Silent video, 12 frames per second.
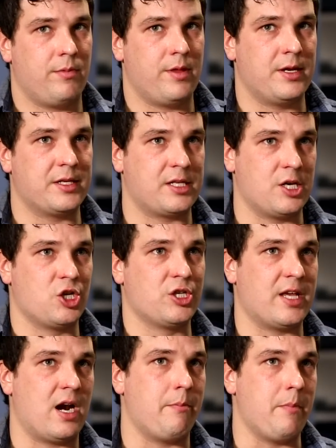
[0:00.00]
the
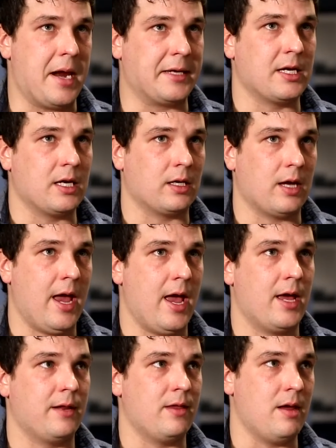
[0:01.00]
decisions that I'm making
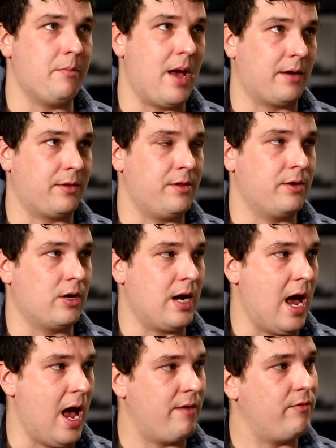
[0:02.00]
and the impact that they're going
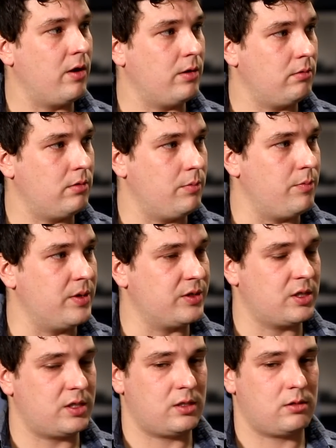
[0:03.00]
to have on the
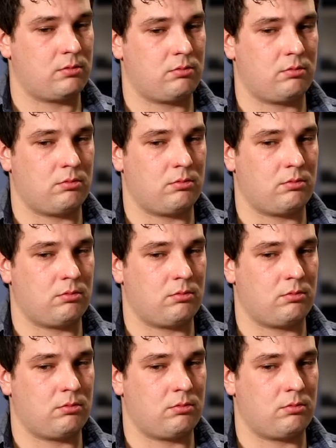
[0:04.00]
business